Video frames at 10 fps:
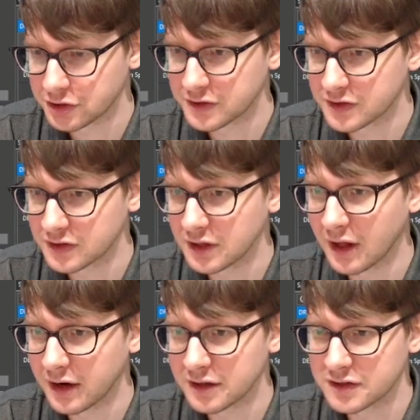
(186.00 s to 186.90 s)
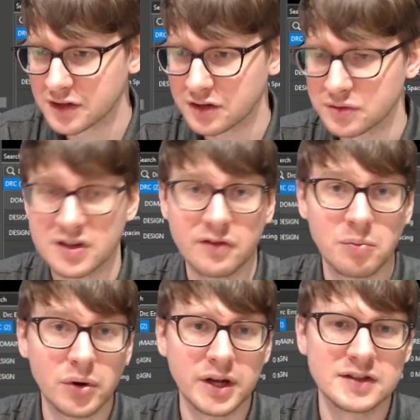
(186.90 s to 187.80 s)
see that it is set to
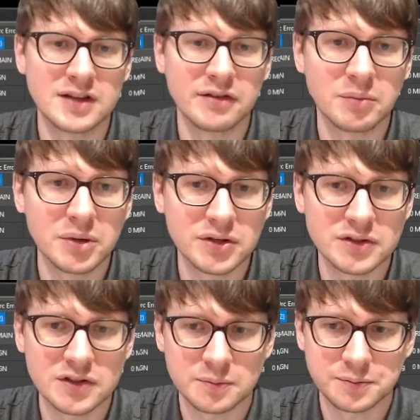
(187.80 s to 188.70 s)
7.87 mils,